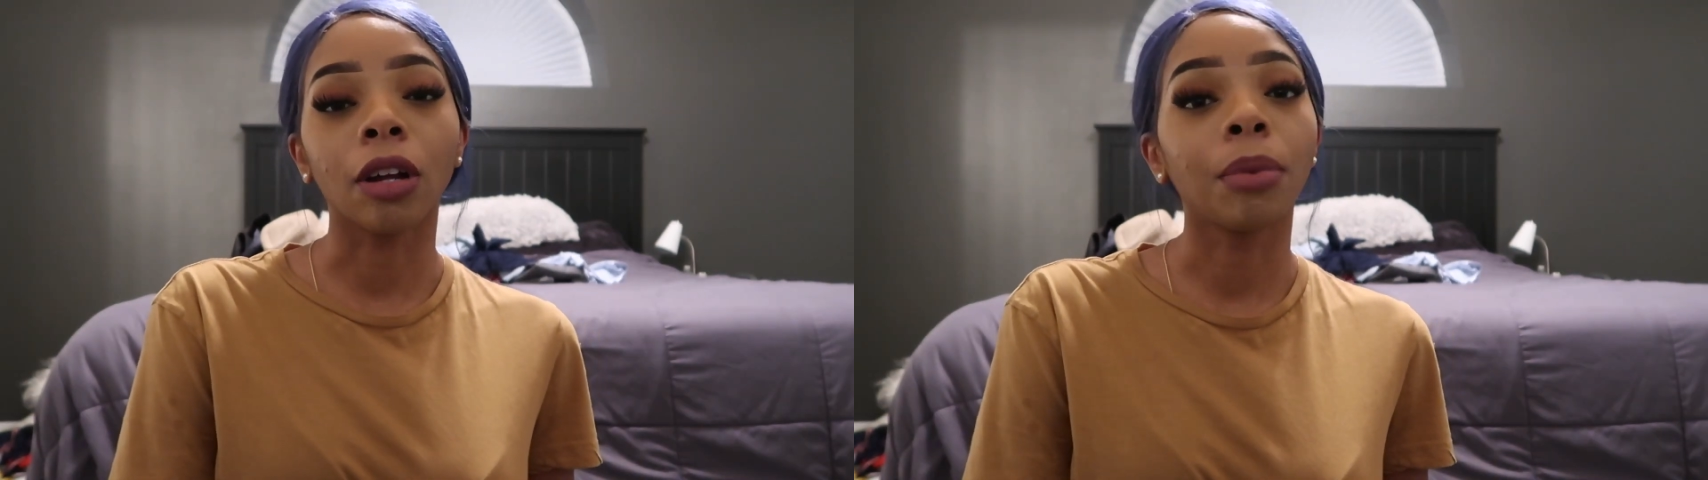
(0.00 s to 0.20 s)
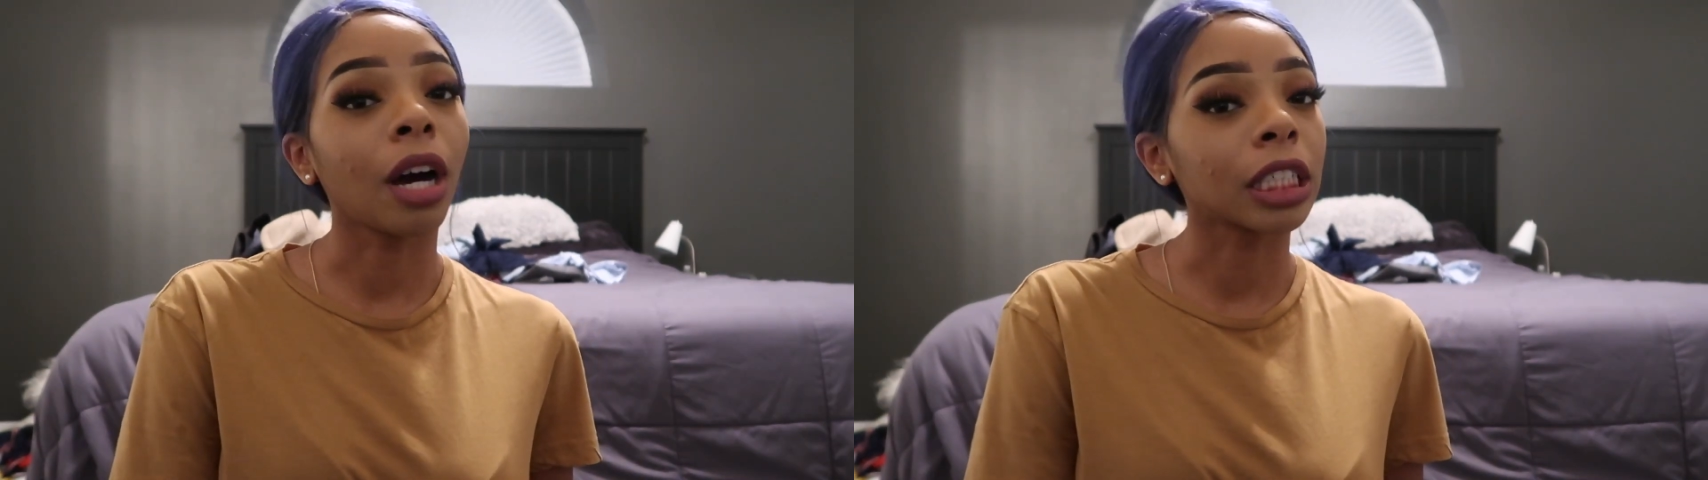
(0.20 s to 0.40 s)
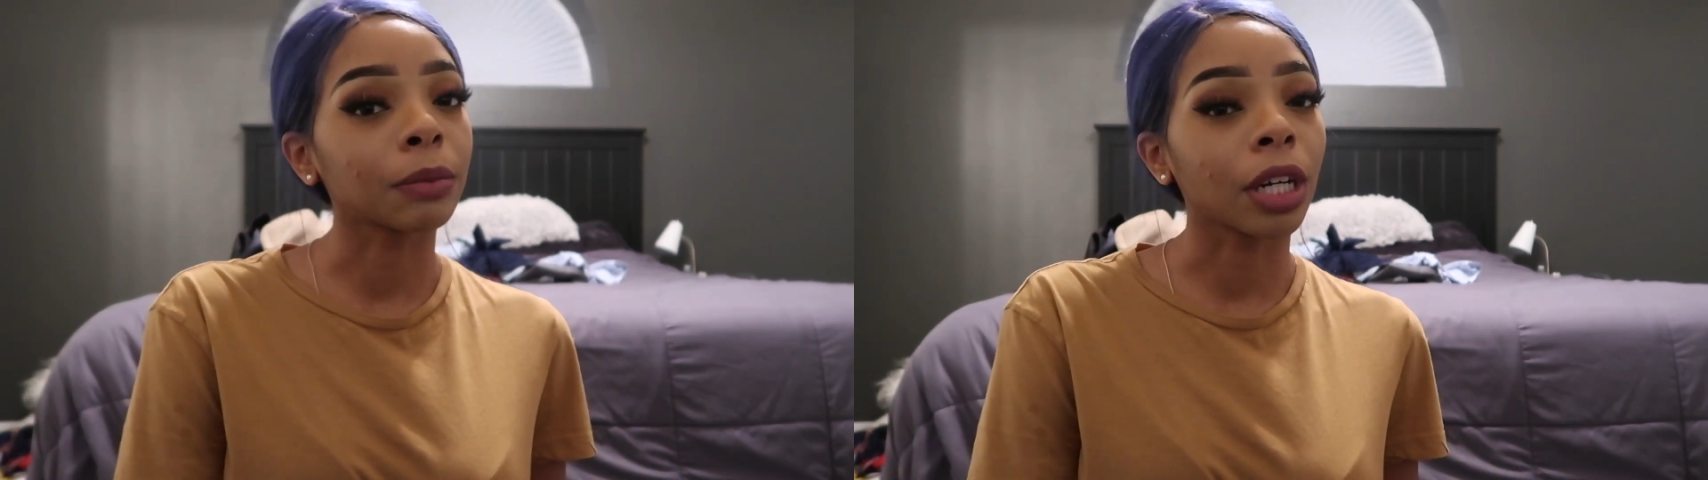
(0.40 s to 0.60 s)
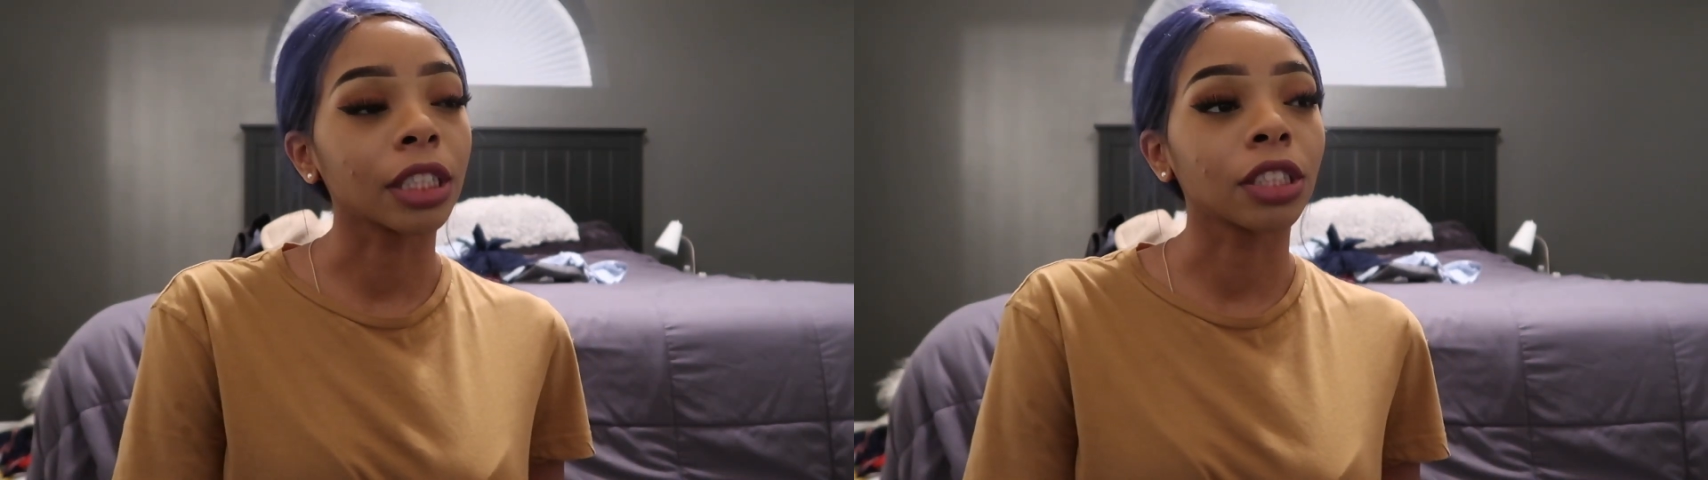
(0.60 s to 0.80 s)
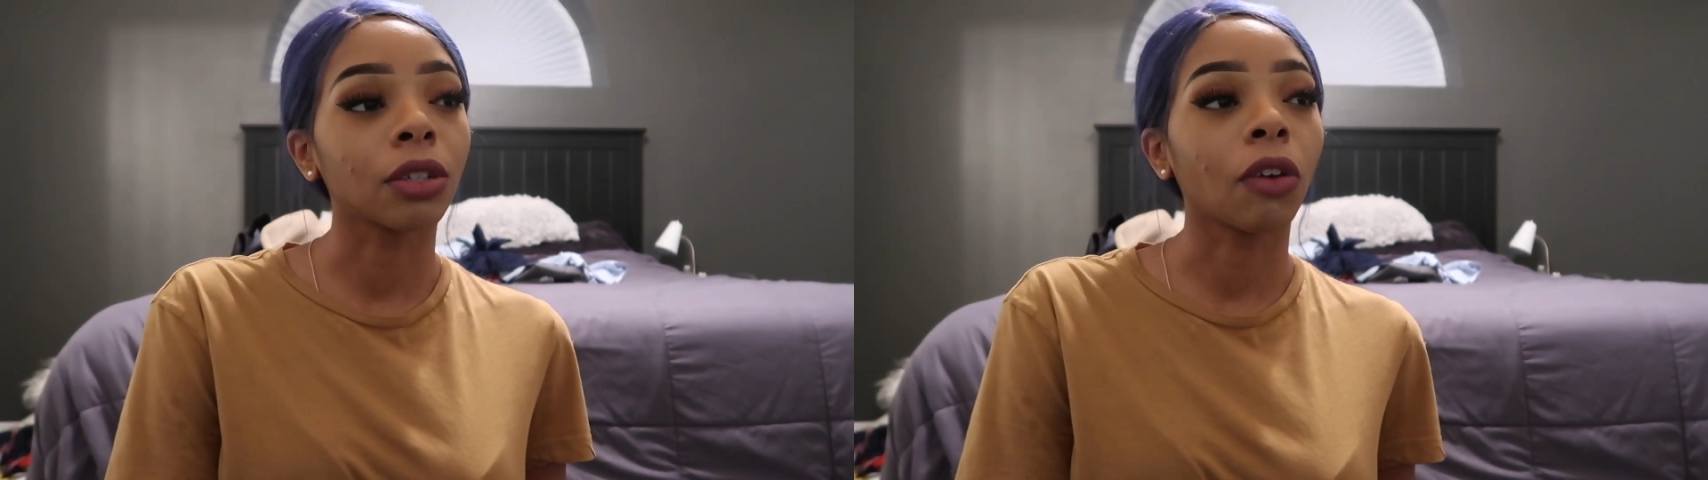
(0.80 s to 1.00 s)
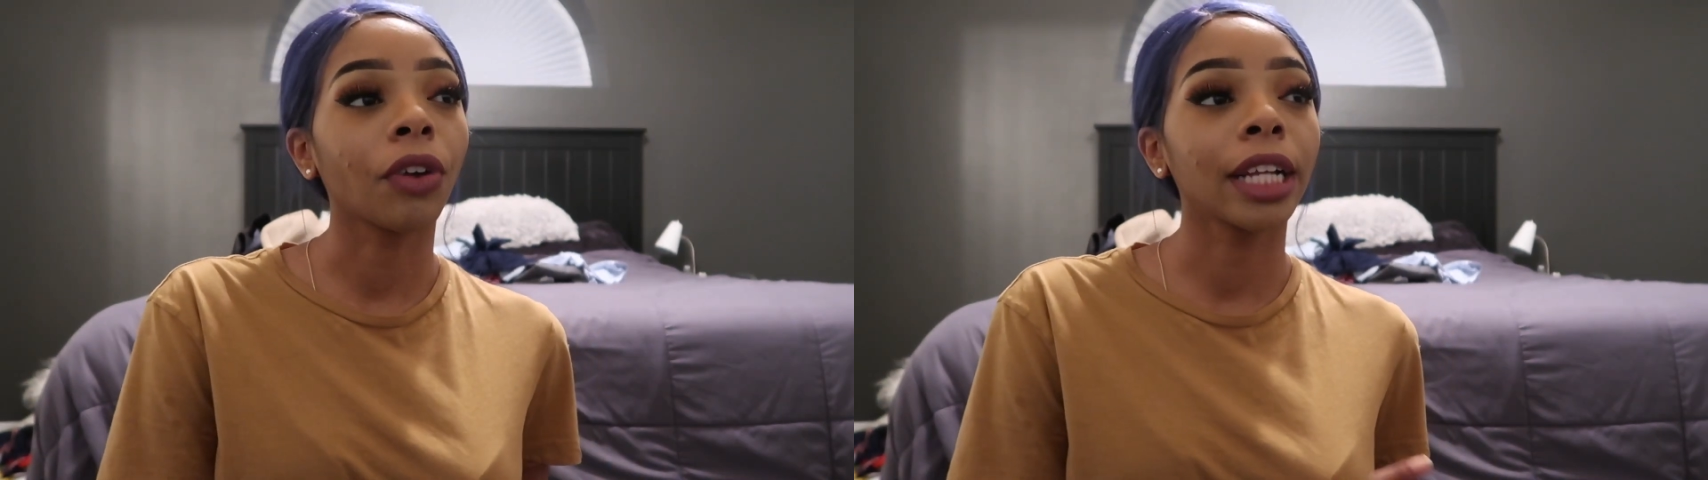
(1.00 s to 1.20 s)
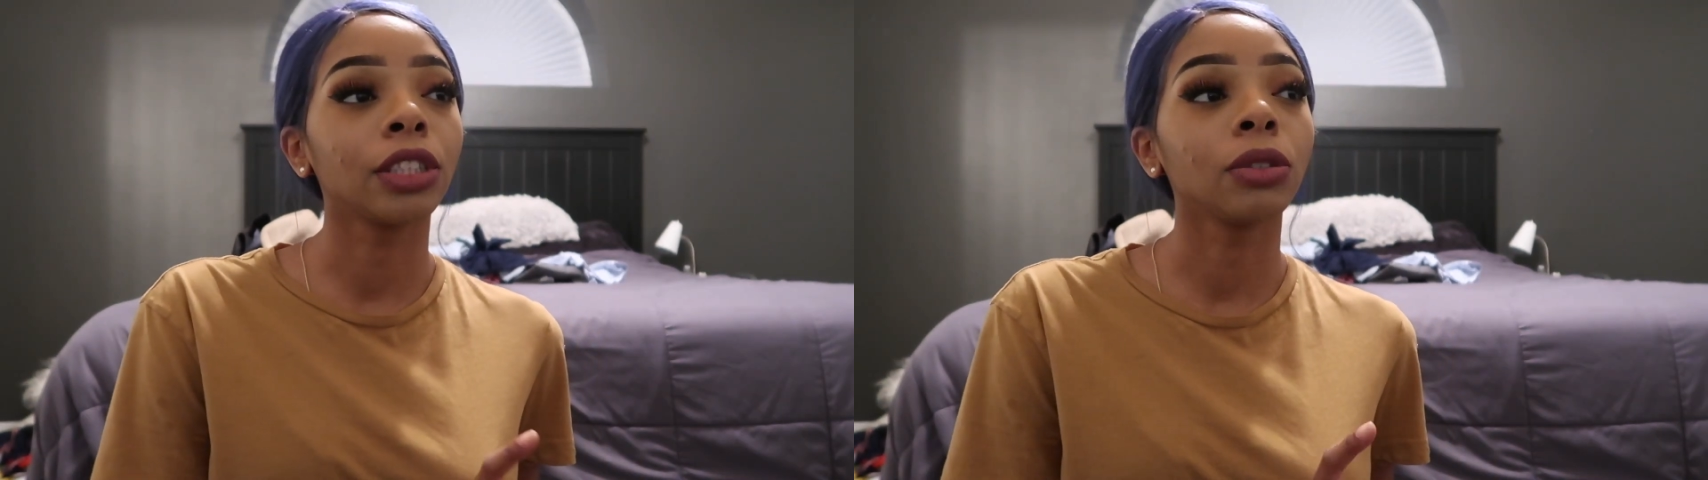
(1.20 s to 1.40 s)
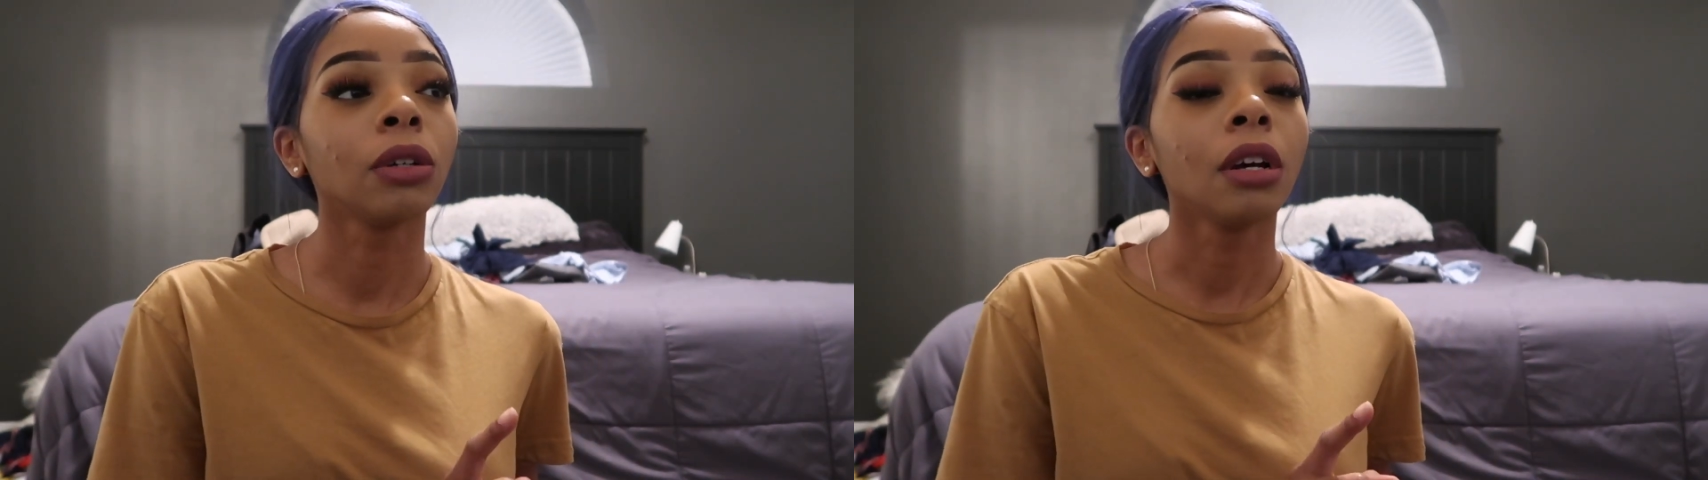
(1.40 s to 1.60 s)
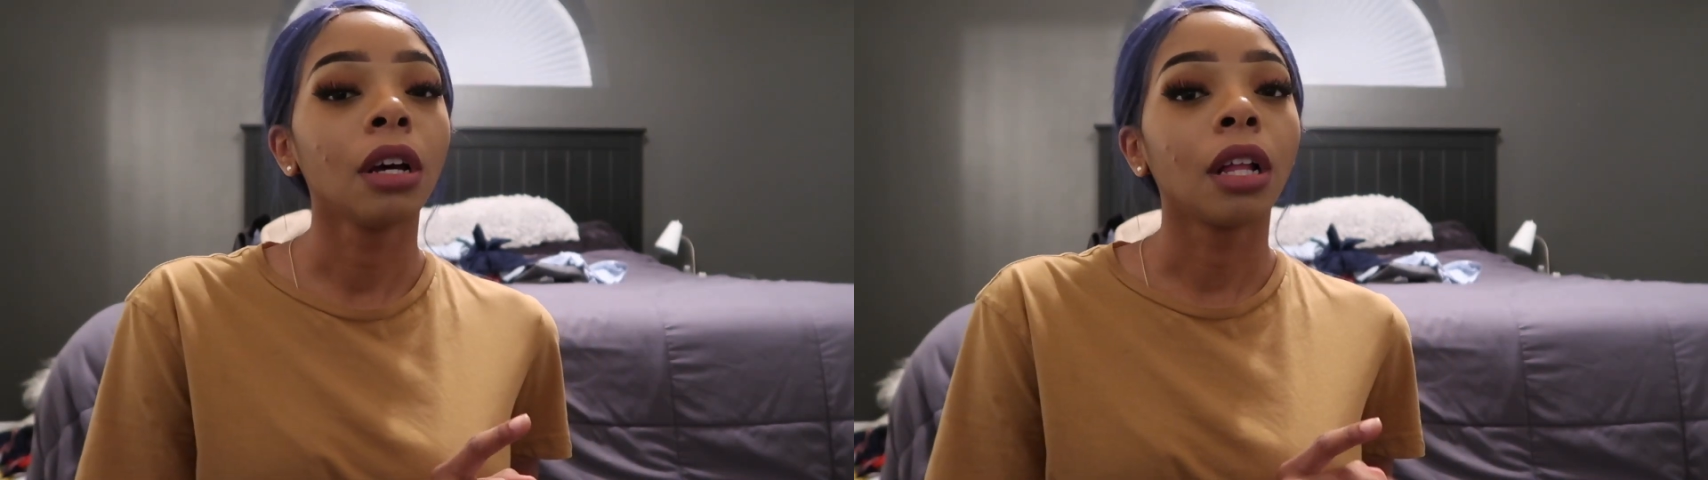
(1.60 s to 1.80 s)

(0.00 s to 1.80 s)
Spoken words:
on Poshmark, so don't forget to